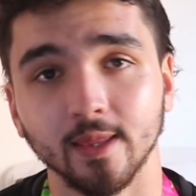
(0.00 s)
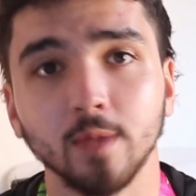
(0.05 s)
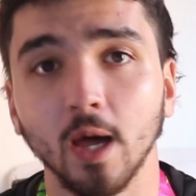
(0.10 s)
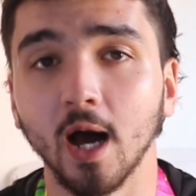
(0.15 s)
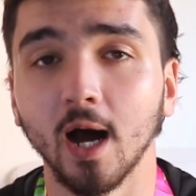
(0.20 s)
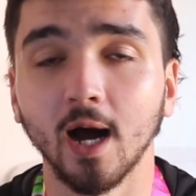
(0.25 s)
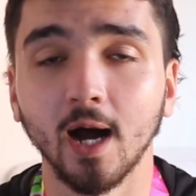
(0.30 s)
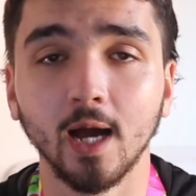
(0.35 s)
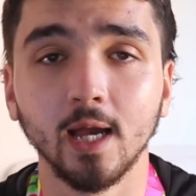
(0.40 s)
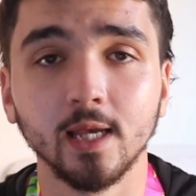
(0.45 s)
The
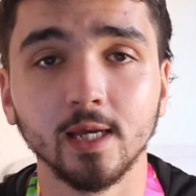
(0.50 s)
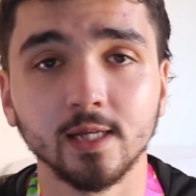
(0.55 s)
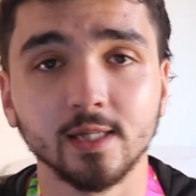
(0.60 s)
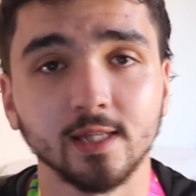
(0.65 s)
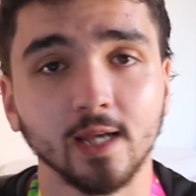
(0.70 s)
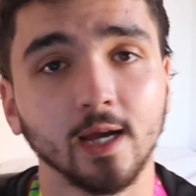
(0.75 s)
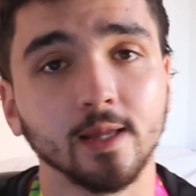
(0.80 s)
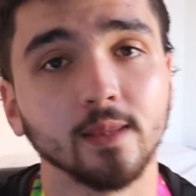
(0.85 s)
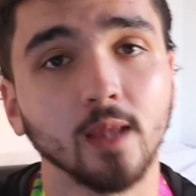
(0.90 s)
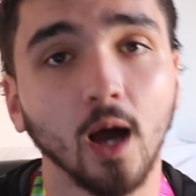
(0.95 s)

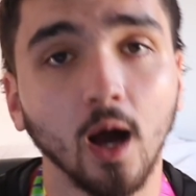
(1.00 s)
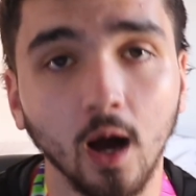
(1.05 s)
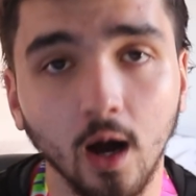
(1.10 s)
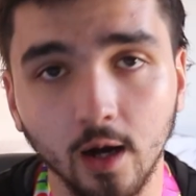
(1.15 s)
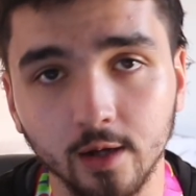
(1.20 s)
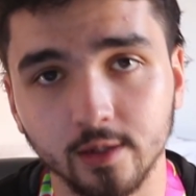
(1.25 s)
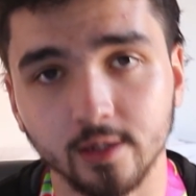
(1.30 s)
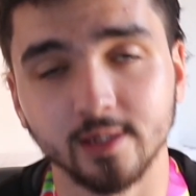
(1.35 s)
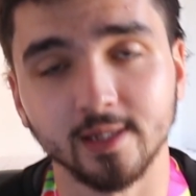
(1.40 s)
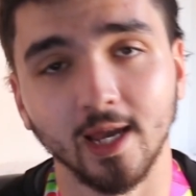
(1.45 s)
highest and the
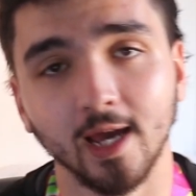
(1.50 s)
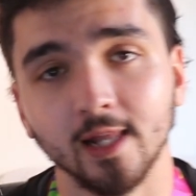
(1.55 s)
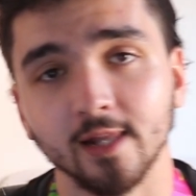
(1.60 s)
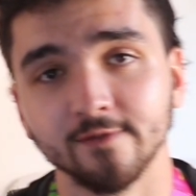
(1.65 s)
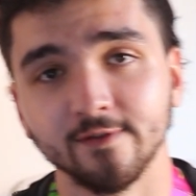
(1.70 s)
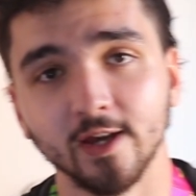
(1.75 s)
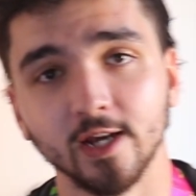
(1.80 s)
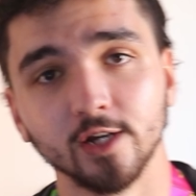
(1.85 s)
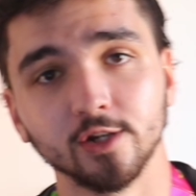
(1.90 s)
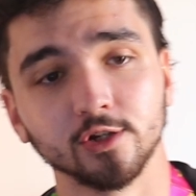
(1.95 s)
hardest
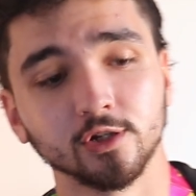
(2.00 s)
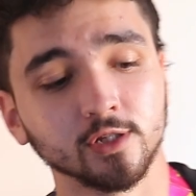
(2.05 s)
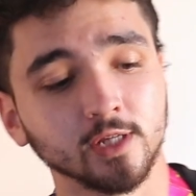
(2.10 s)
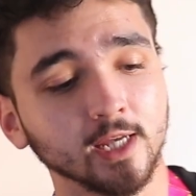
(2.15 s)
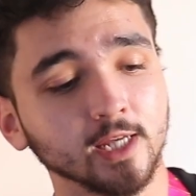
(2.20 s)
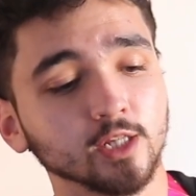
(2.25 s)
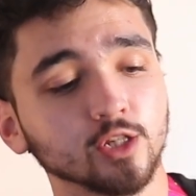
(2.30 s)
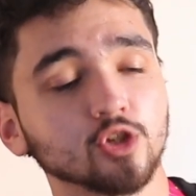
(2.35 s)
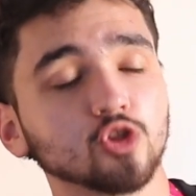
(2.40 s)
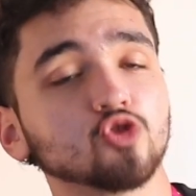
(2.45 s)
elevation
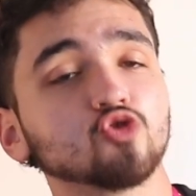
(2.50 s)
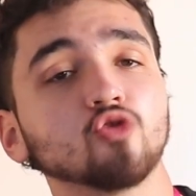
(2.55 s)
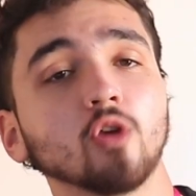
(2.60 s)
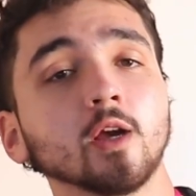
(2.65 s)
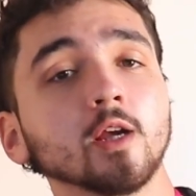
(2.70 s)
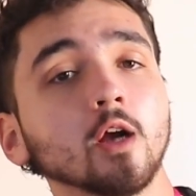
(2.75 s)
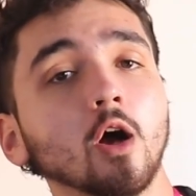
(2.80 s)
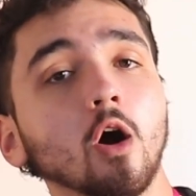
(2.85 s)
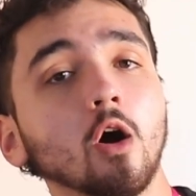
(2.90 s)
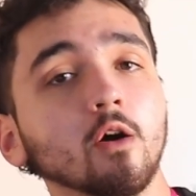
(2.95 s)
is
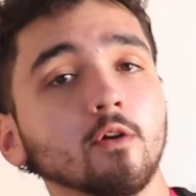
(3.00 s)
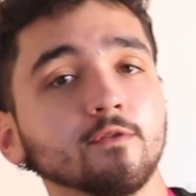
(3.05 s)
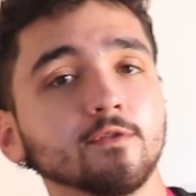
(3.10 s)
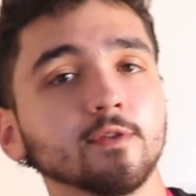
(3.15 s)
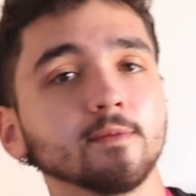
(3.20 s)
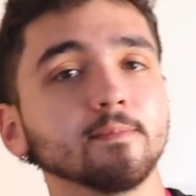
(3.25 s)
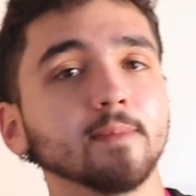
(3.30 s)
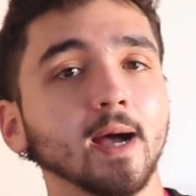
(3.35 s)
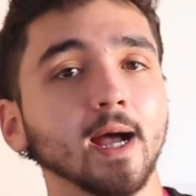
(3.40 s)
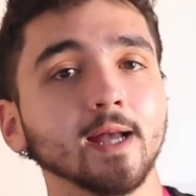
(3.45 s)
straight off
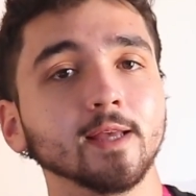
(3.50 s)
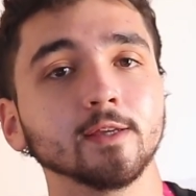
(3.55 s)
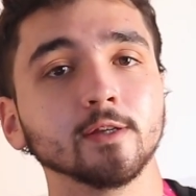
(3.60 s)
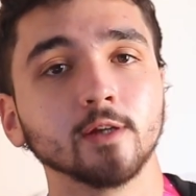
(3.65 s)
the bat.